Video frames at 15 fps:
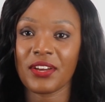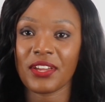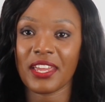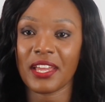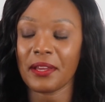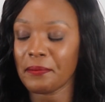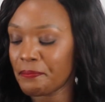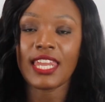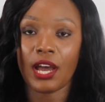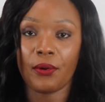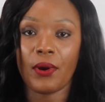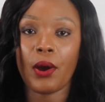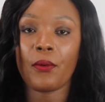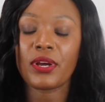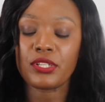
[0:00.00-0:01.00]
Okay, now
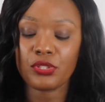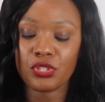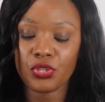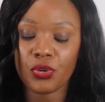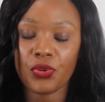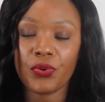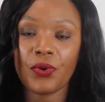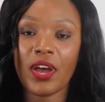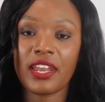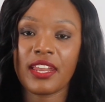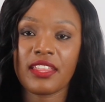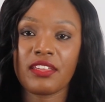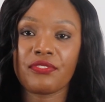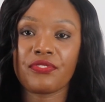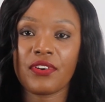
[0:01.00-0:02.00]
I want to show you
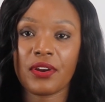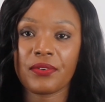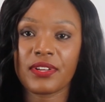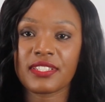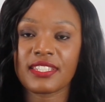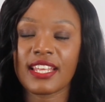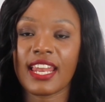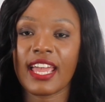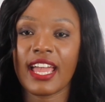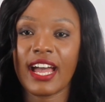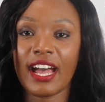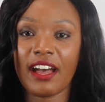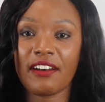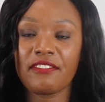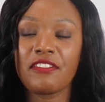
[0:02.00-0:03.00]
another fragrance that I
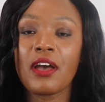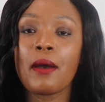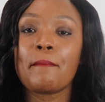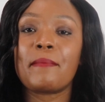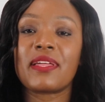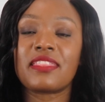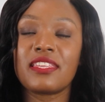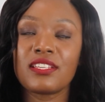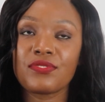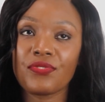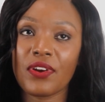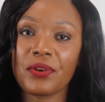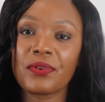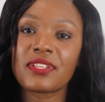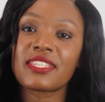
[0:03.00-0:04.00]
have, but this
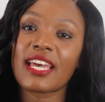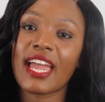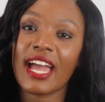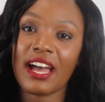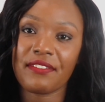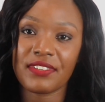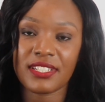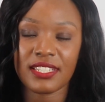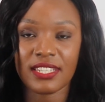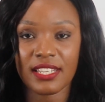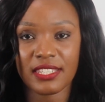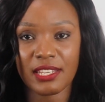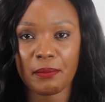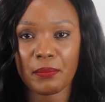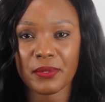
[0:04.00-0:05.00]
fragrance I have it in a
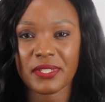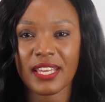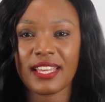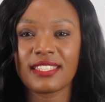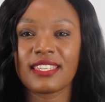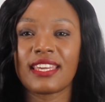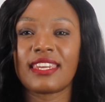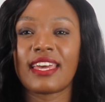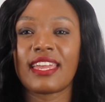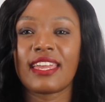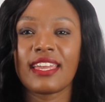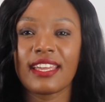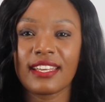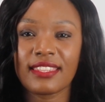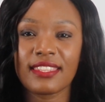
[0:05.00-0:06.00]
sample size, and I
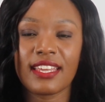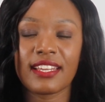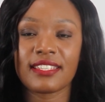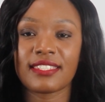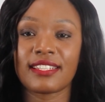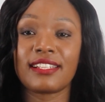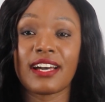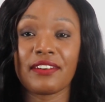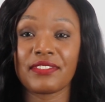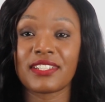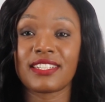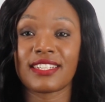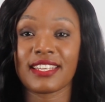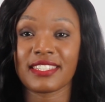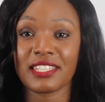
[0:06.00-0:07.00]
hate that I still have
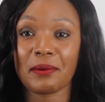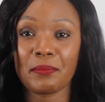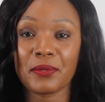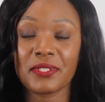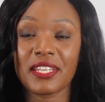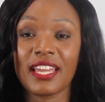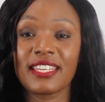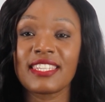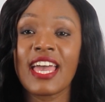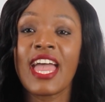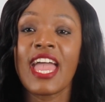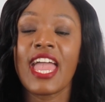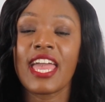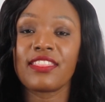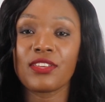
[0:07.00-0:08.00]
it in a sample size.
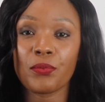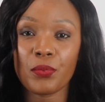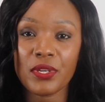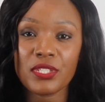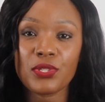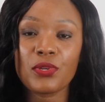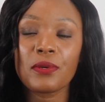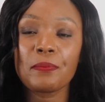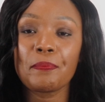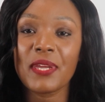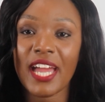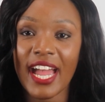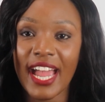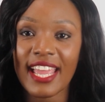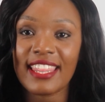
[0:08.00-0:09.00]
And the reason
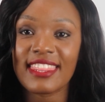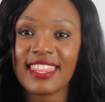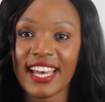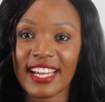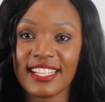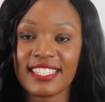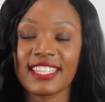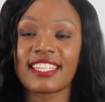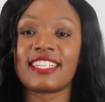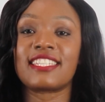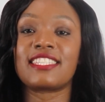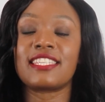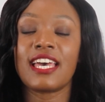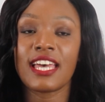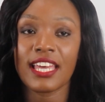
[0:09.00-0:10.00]
behind that is